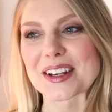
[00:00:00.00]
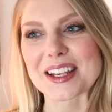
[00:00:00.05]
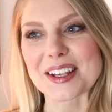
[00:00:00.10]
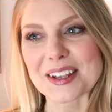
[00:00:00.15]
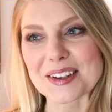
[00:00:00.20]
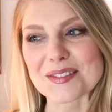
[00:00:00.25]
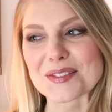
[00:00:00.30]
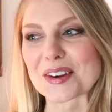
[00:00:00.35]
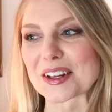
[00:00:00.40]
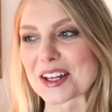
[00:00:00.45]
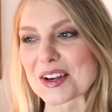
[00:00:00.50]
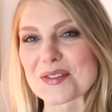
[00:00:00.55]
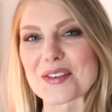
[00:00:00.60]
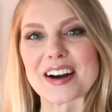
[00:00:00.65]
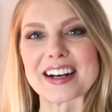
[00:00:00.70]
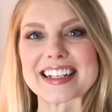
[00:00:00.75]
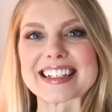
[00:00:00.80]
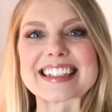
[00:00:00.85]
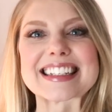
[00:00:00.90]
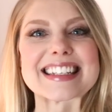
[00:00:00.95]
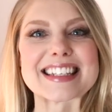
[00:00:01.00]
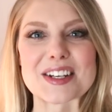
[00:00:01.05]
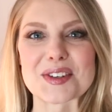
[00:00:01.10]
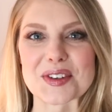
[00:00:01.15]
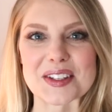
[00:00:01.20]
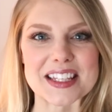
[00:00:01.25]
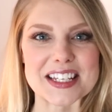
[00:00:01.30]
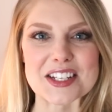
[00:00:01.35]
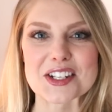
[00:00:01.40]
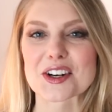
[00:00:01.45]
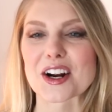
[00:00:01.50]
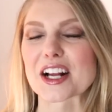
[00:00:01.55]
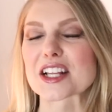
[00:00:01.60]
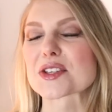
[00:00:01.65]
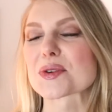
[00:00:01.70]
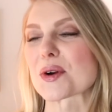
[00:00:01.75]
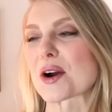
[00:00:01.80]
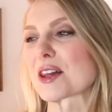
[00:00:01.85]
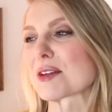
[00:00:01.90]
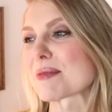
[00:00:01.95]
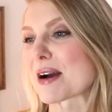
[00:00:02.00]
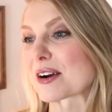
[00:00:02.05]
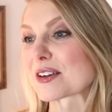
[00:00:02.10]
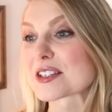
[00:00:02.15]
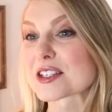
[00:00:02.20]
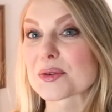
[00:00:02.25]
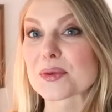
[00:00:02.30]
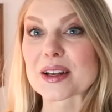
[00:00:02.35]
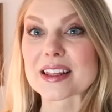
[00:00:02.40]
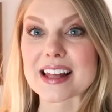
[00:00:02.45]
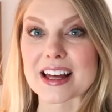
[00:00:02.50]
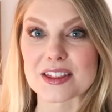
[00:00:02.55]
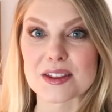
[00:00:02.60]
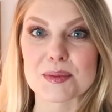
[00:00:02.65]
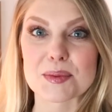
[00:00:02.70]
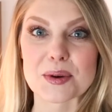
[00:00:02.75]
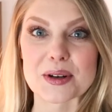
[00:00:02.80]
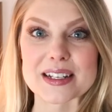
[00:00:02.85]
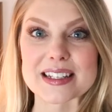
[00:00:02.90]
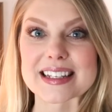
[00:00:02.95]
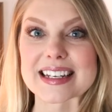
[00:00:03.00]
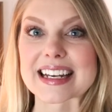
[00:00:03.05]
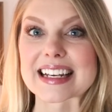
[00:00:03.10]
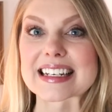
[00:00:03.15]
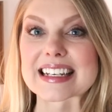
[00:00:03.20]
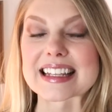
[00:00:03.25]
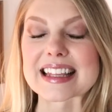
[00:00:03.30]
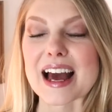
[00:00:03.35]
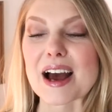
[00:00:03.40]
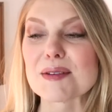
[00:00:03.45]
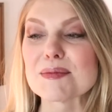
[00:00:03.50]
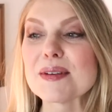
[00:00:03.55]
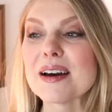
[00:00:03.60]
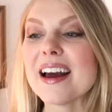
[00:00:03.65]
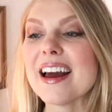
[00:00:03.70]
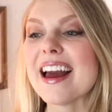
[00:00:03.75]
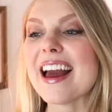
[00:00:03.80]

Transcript: He really wanted to see what these crates were all about so we let the boys dig into them